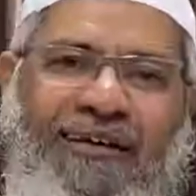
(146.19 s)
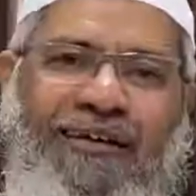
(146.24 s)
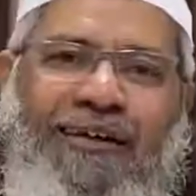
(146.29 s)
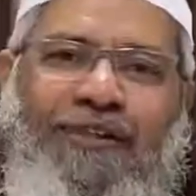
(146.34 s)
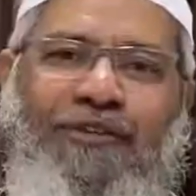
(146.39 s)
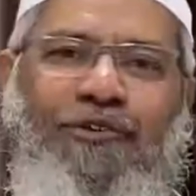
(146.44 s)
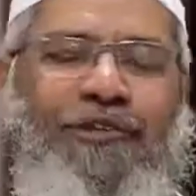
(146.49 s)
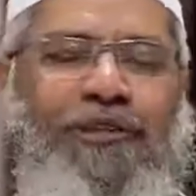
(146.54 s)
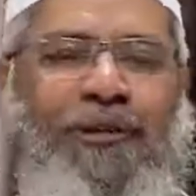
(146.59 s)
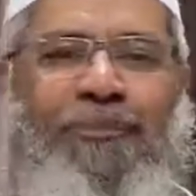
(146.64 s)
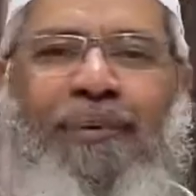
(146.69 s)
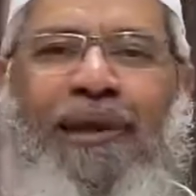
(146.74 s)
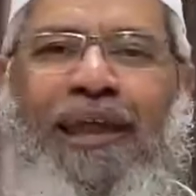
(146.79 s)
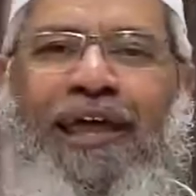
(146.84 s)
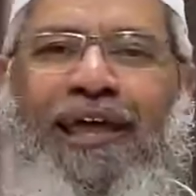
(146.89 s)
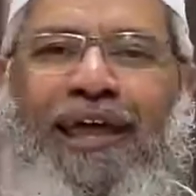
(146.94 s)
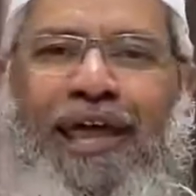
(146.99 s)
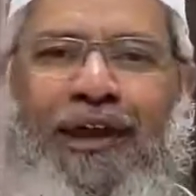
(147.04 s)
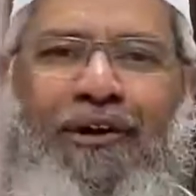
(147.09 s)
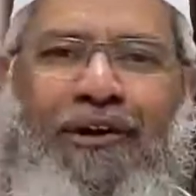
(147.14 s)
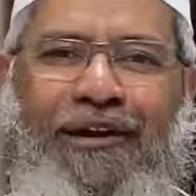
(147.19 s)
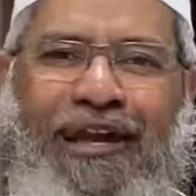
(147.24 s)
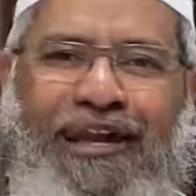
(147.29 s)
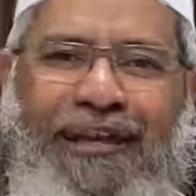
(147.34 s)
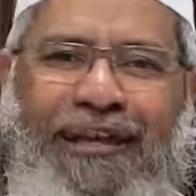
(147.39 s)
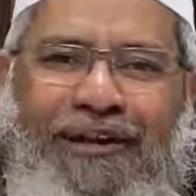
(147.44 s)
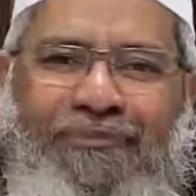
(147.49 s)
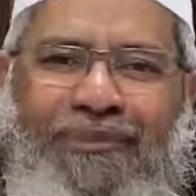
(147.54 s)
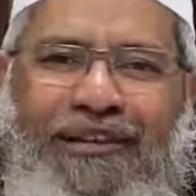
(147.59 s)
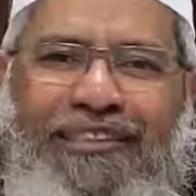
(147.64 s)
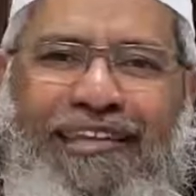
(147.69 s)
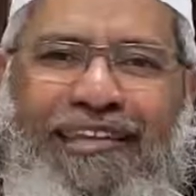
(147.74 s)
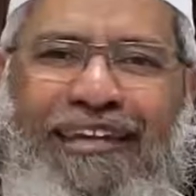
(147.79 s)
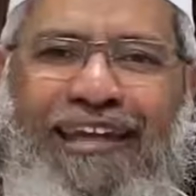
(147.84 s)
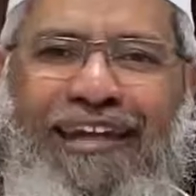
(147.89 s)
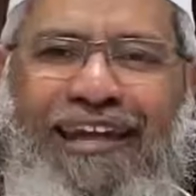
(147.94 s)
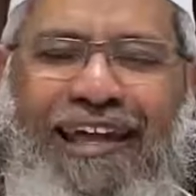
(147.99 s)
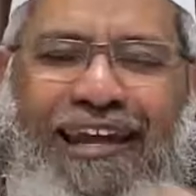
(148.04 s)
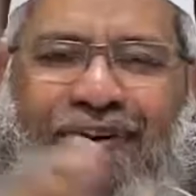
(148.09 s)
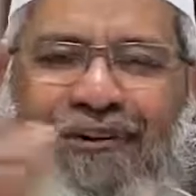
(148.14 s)
So the plague cannot enter Medina,
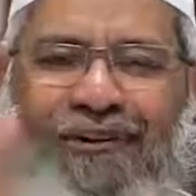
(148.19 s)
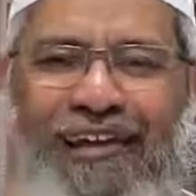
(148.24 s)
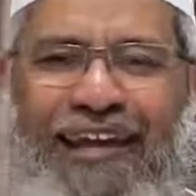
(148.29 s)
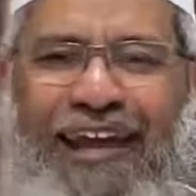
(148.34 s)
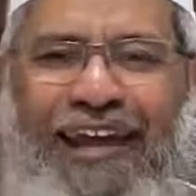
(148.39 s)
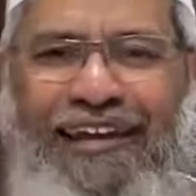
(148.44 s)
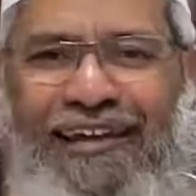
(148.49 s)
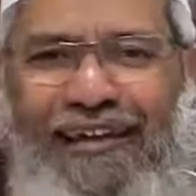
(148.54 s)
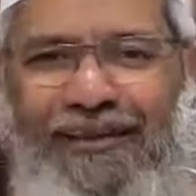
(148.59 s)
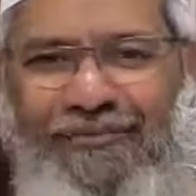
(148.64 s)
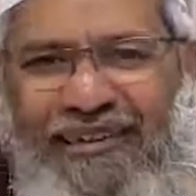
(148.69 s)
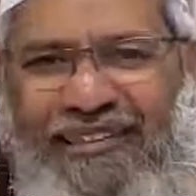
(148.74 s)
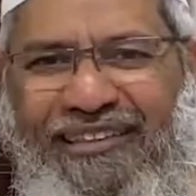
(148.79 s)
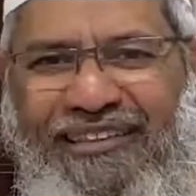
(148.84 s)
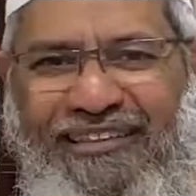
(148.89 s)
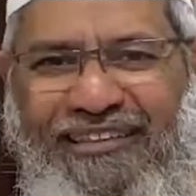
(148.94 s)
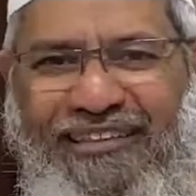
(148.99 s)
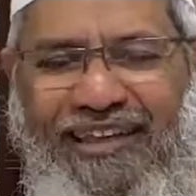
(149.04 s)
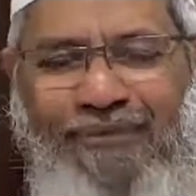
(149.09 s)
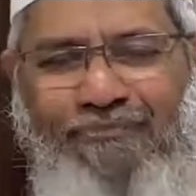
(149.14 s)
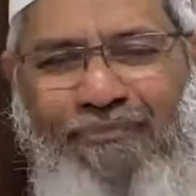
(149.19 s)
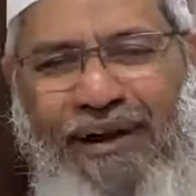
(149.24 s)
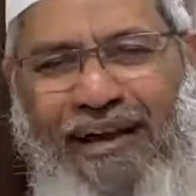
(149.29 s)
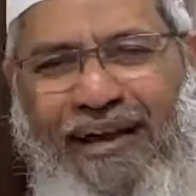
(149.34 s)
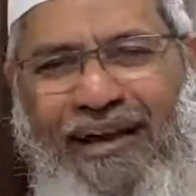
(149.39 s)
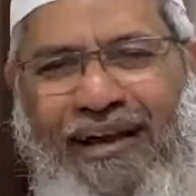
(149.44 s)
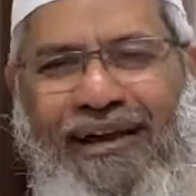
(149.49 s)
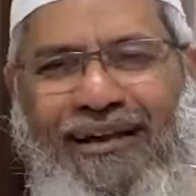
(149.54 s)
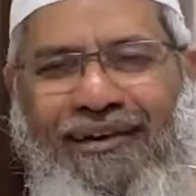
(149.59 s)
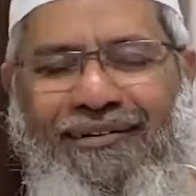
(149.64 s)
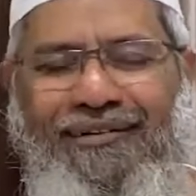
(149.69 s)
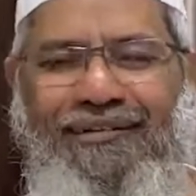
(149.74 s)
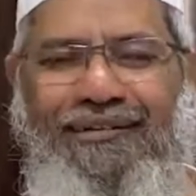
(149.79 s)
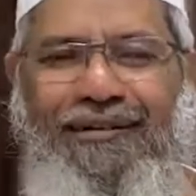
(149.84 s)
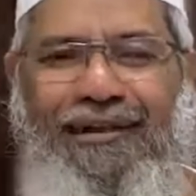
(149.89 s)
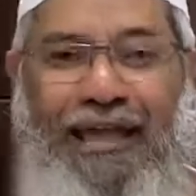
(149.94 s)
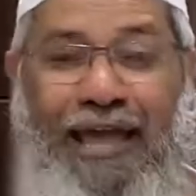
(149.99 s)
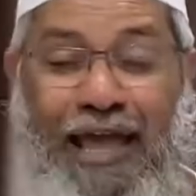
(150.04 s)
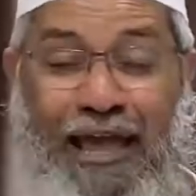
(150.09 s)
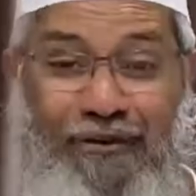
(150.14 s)
cannot enter Makkah.
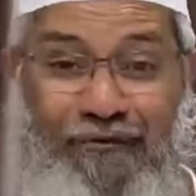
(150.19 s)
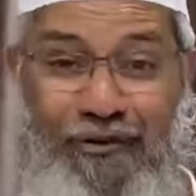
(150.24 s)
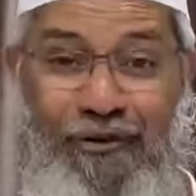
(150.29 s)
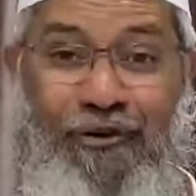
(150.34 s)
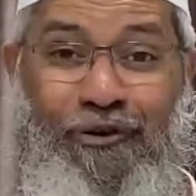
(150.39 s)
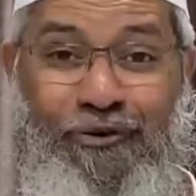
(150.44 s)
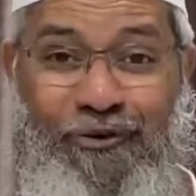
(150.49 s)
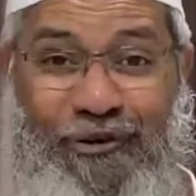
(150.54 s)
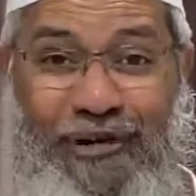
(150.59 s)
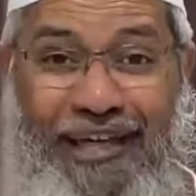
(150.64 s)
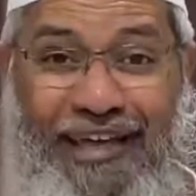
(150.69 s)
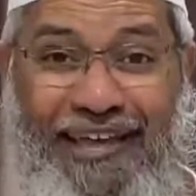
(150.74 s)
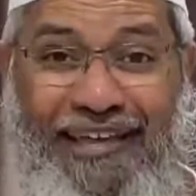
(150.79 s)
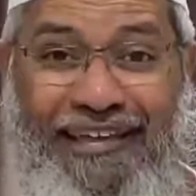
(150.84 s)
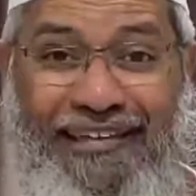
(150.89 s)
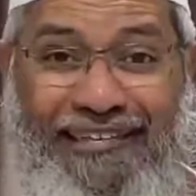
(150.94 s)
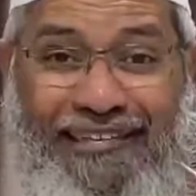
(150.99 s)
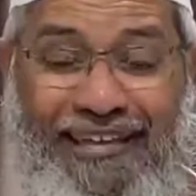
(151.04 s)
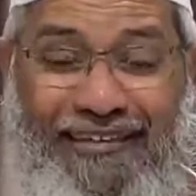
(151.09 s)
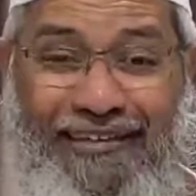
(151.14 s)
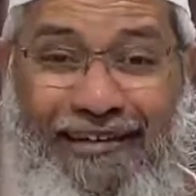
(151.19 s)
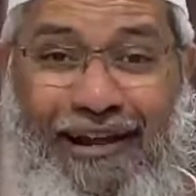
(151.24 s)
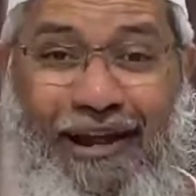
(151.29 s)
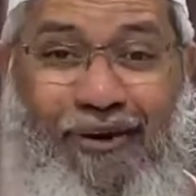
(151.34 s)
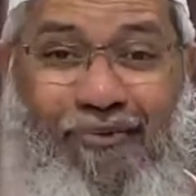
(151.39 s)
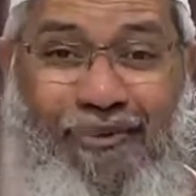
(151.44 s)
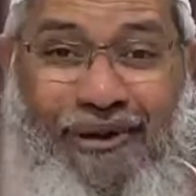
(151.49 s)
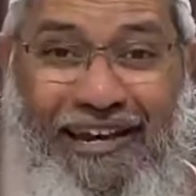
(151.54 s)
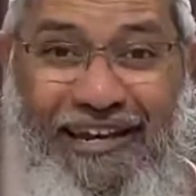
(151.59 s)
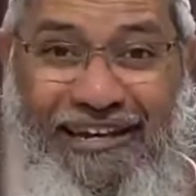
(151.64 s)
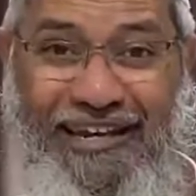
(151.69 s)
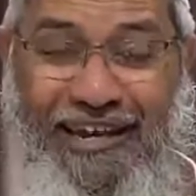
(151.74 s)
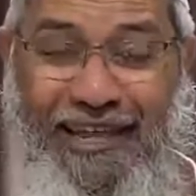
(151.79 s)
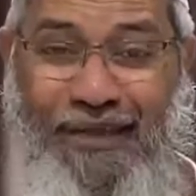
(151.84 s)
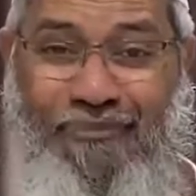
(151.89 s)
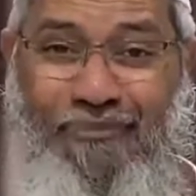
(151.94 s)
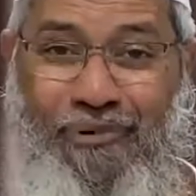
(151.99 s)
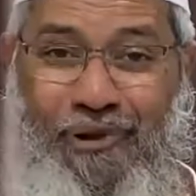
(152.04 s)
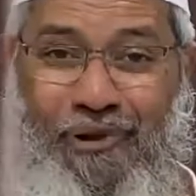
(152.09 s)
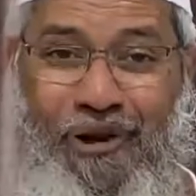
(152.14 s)
And we know today that the government is taking
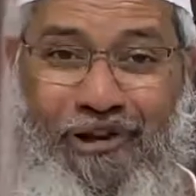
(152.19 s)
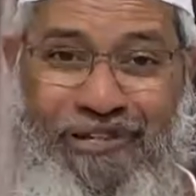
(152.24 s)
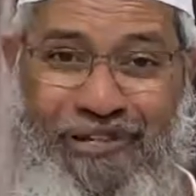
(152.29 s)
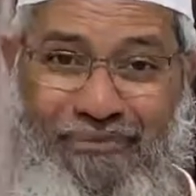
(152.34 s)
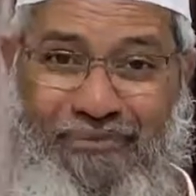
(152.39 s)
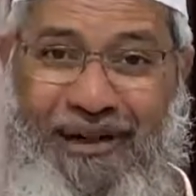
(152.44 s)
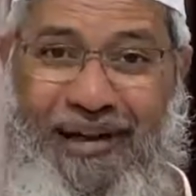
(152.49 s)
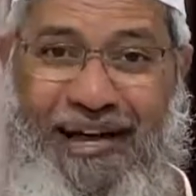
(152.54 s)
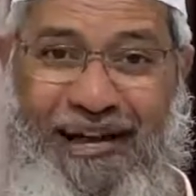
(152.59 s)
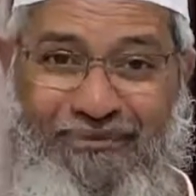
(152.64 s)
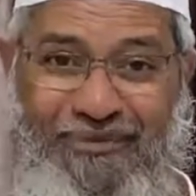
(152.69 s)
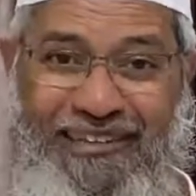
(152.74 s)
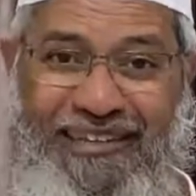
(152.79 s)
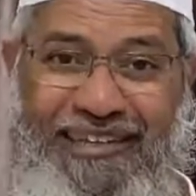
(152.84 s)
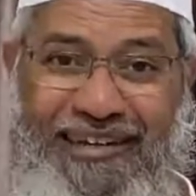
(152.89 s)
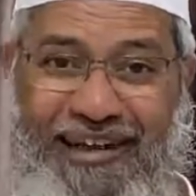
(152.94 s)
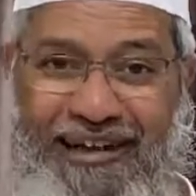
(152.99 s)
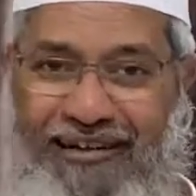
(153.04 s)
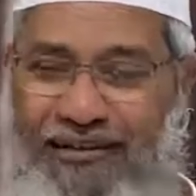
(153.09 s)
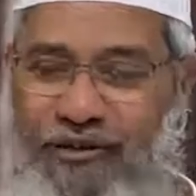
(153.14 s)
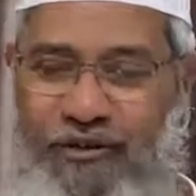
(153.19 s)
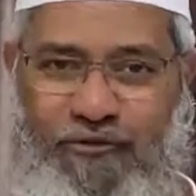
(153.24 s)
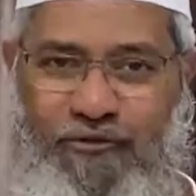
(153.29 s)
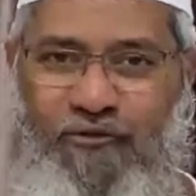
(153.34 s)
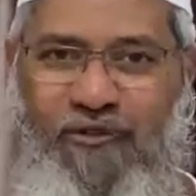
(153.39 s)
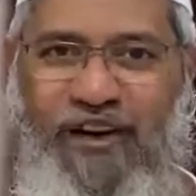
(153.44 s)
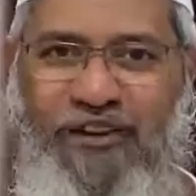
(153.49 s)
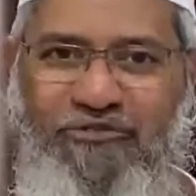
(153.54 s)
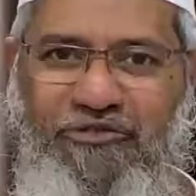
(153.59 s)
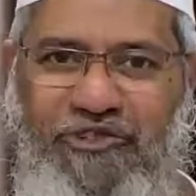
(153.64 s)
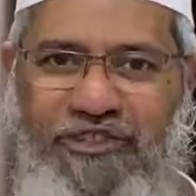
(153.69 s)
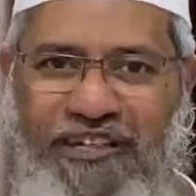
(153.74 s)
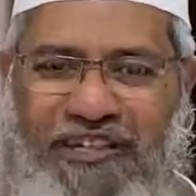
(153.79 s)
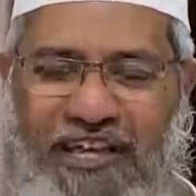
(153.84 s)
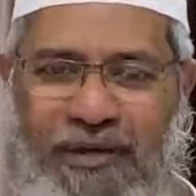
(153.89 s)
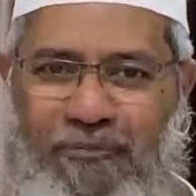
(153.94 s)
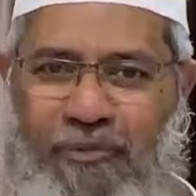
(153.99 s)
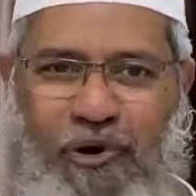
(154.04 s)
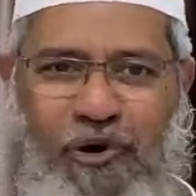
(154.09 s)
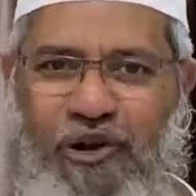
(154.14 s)
precaution in Makkah, Medina. So why should they take
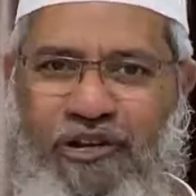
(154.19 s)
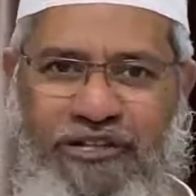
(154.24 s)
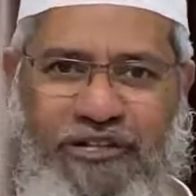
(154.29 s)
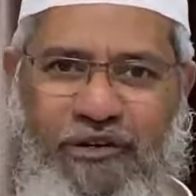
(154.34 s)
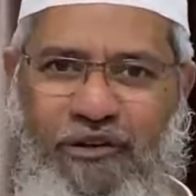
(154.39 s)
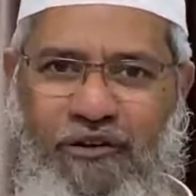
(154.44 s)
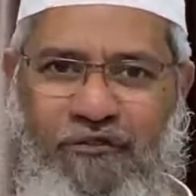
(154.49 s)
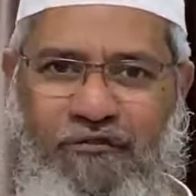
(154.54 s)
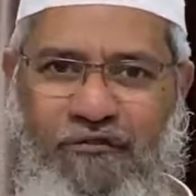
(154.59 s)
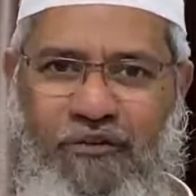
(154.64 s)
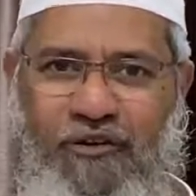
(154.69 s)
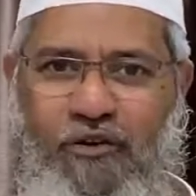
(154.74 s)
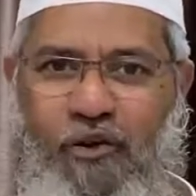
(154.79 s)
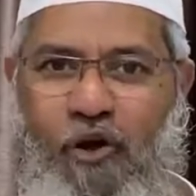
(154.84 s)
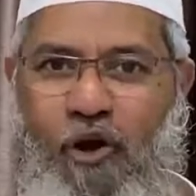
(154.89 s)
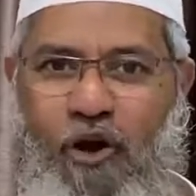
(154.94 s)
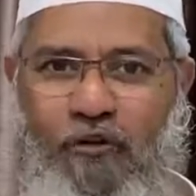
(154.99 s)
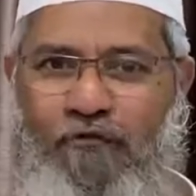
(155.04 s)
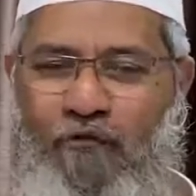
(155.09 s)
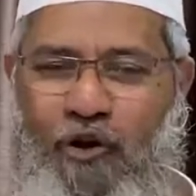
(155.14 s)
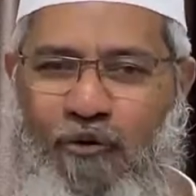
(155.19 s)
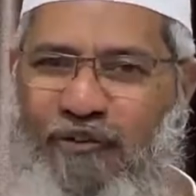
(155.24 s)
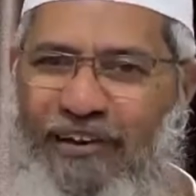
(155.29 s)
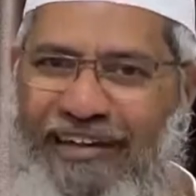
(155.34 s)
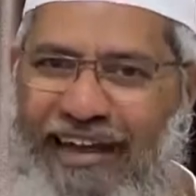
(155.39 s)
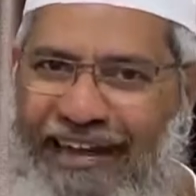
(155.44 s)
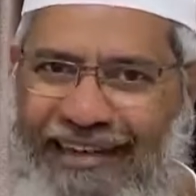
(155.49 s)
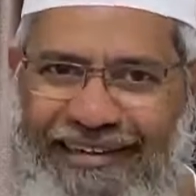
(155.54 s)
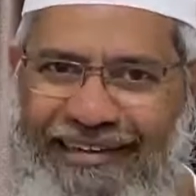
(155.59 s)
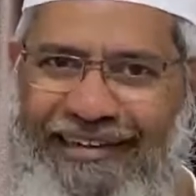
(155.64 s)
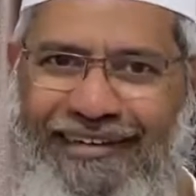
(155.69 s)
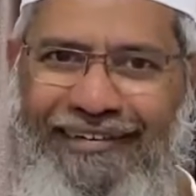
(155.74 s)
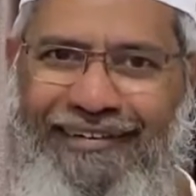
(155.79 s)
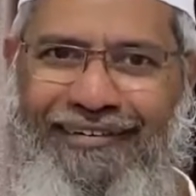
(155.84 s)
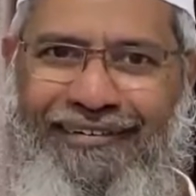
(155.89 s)
precaution of COVID-19?